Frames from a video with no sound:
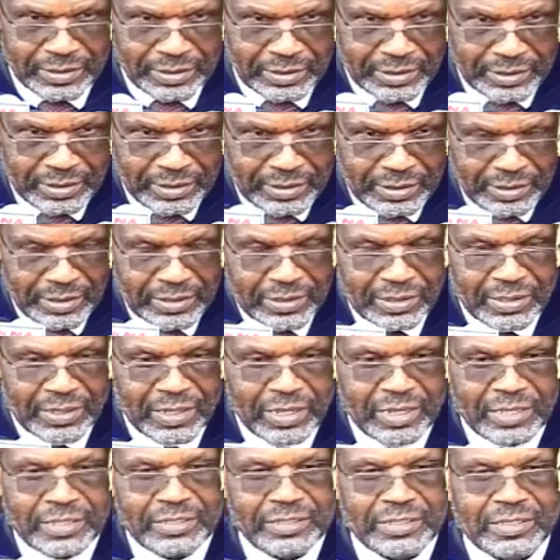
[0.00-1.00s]

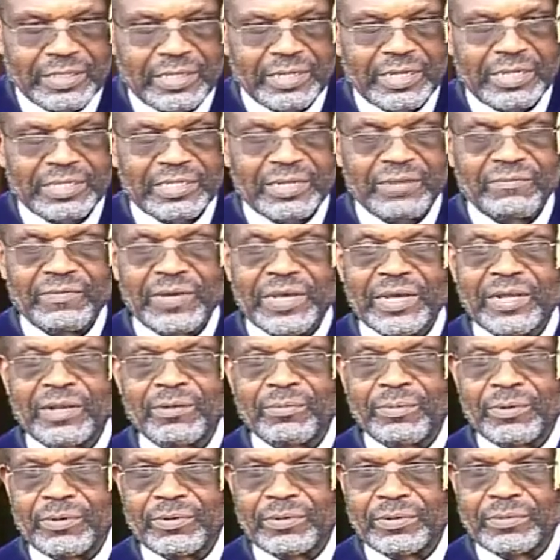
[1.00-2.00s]
that is
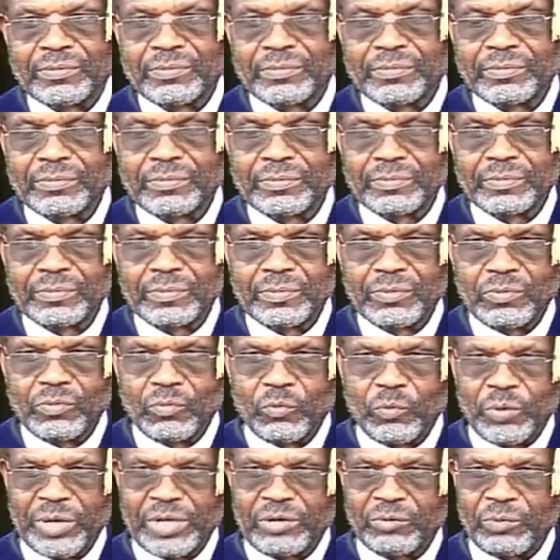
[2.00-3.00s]
available
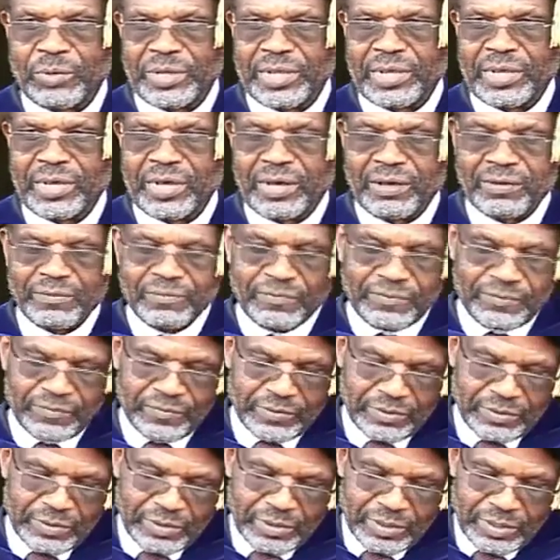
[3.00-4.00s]
when we have
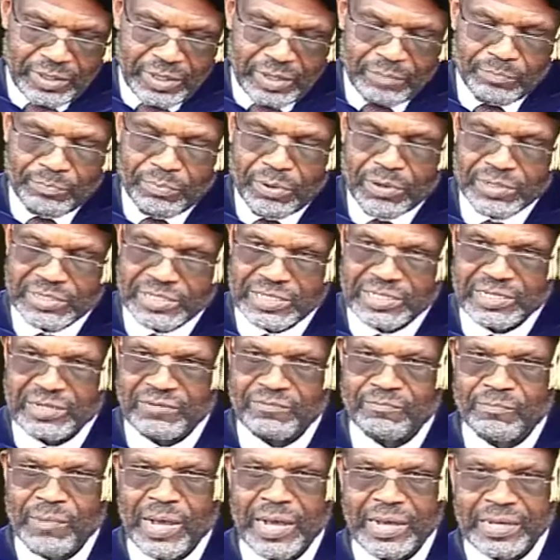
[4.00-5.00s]
positive
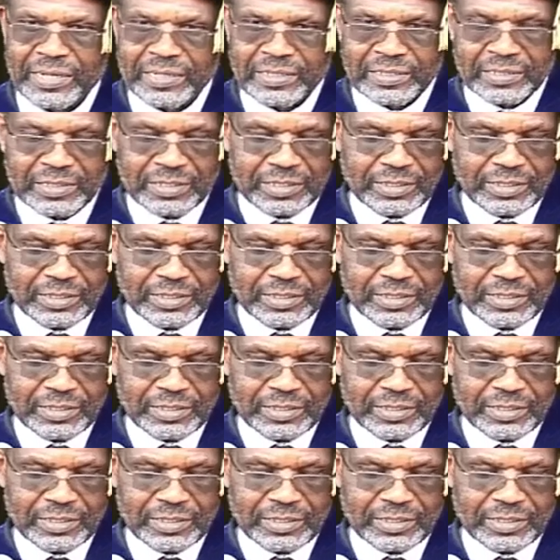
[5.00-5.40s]
minds.